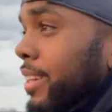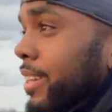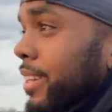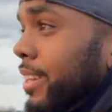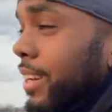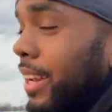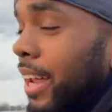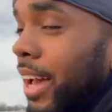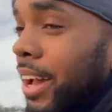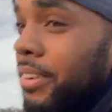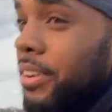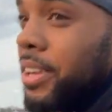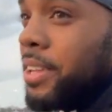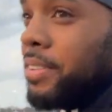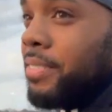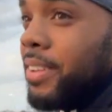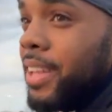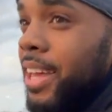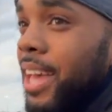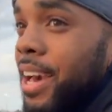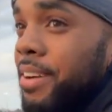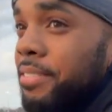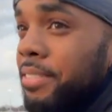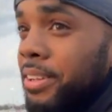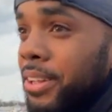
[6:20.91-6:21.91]
and I don't even
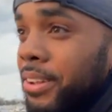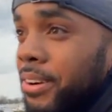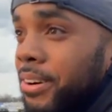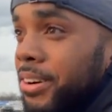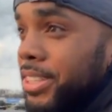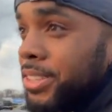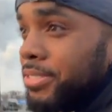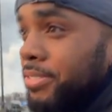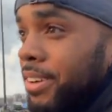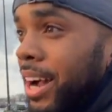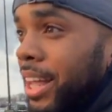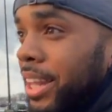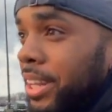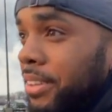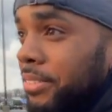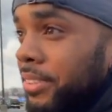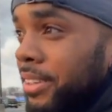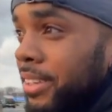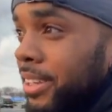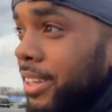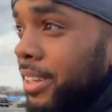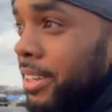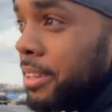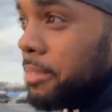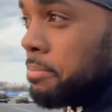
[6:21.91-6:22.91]
have a large
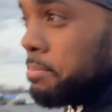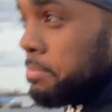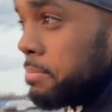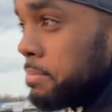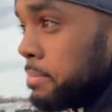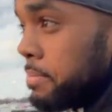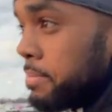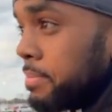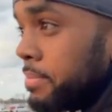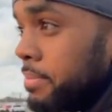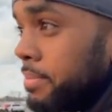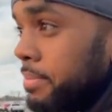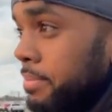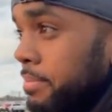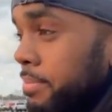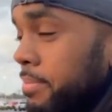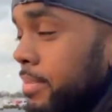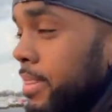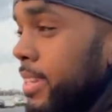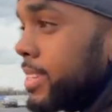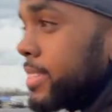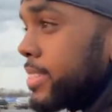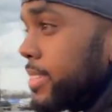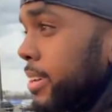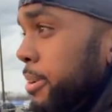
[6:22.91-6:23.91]
following yet.
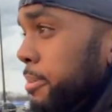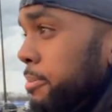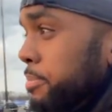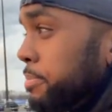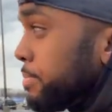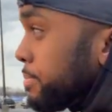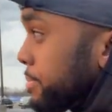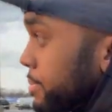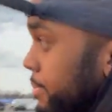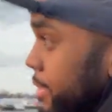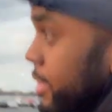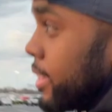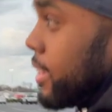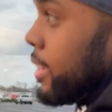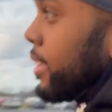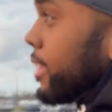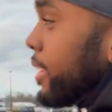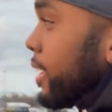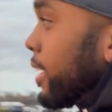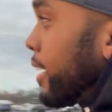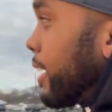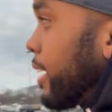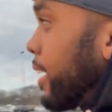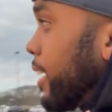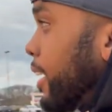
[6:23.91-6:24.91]
So,
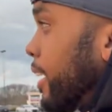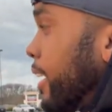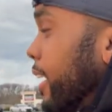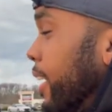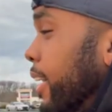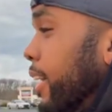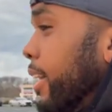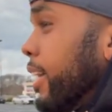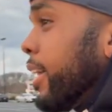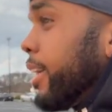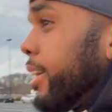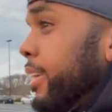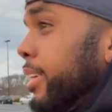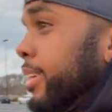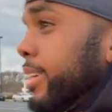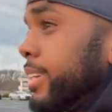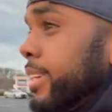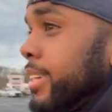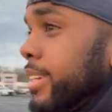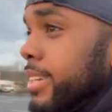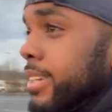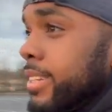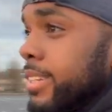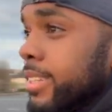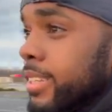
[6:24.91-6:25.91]

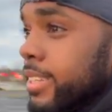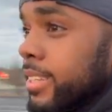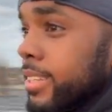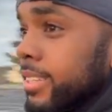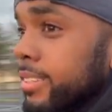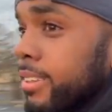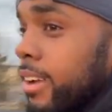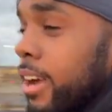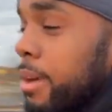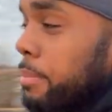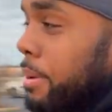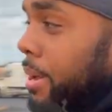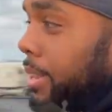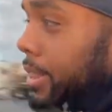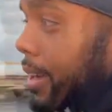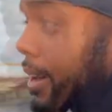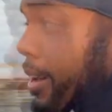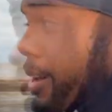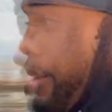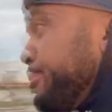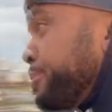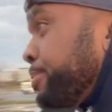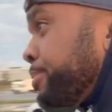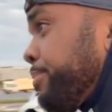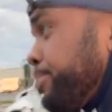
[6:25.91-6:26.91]
sorry about that.
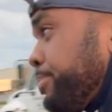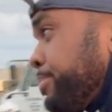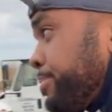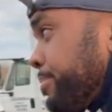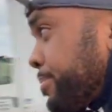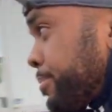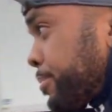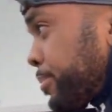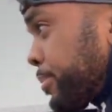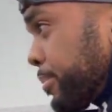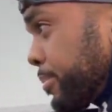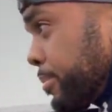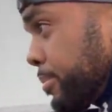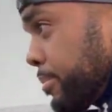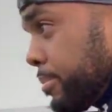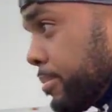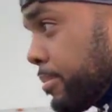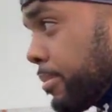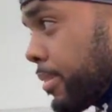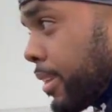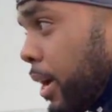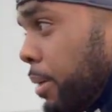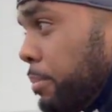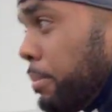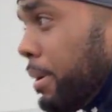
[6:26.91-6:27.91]

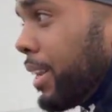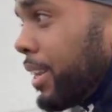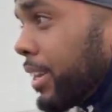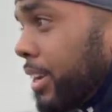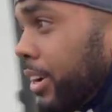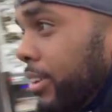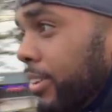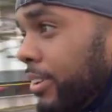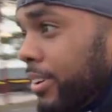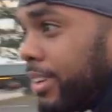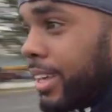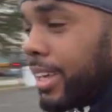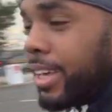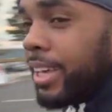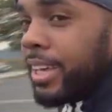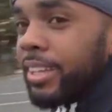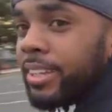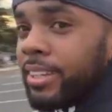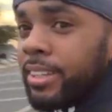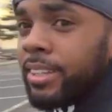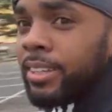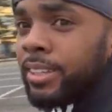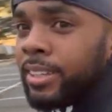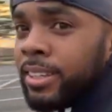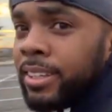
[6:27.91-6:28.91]
I'm about to go ahead
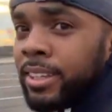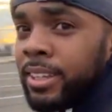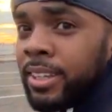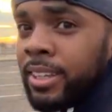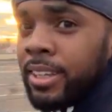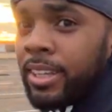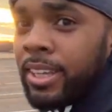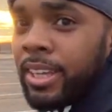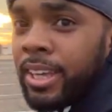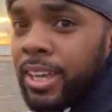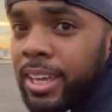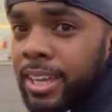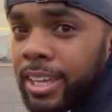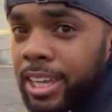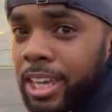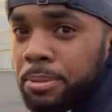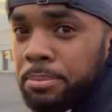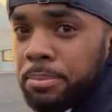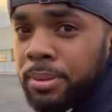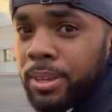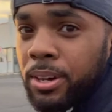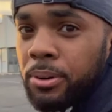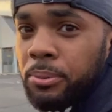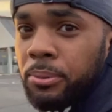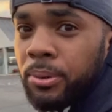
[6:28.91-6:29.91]
and get
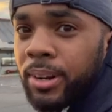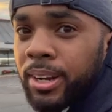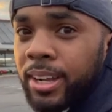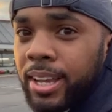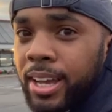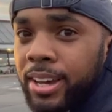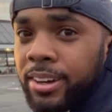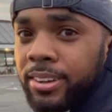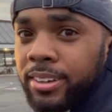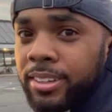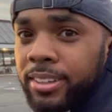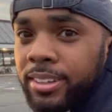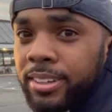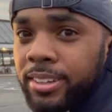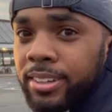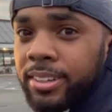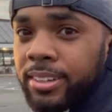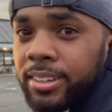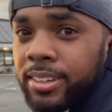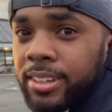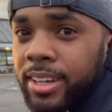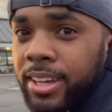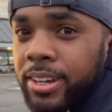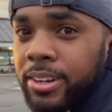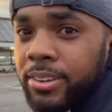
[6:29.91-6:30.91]
me a workout in.
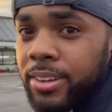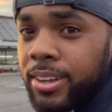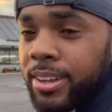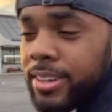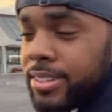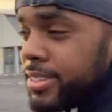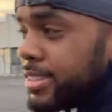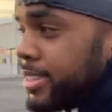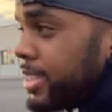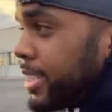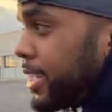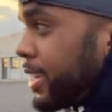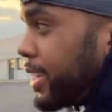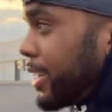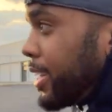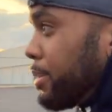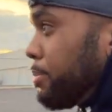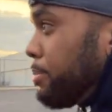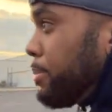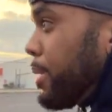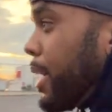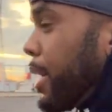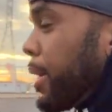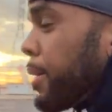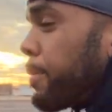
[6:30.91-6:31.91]
I know y'all see it in the
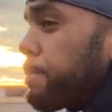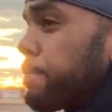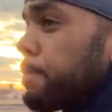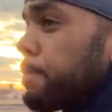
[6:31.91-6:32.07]
back.